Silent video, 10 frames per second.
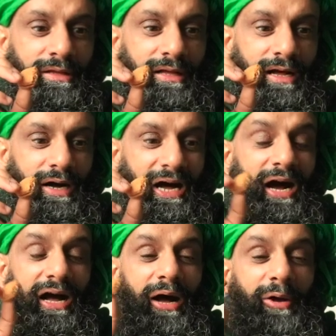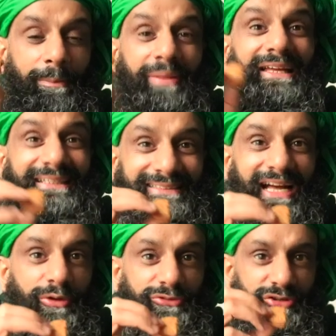how it plays
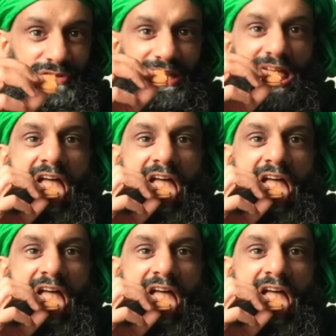out. Sorry.